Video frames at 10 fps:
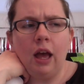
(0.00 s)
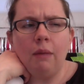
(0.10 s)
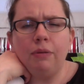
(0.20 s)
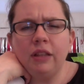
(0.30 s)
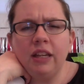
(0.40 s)
I
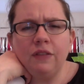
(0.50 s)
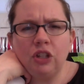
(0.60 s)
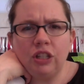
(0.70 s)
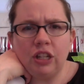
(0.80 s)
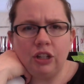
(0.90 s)
believe
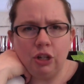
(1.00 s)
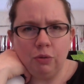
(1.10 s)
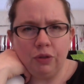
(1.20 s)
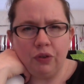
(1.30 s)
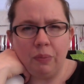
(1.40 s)
she said she
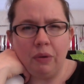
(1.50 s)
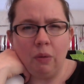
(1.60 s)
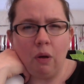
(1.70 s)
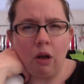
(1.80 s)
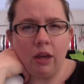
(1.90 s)
was from
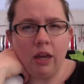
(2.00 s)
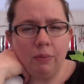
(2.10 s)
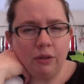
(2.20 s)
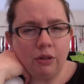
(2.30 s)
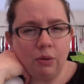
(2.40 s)
Milwaukee,
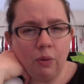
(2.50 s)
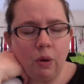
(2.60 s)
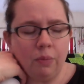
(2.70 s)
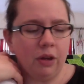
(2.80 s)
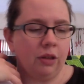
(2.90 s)
but don't
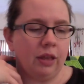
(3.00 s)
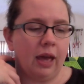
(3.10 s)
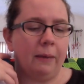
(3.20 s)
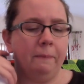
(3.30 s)
quote me on that.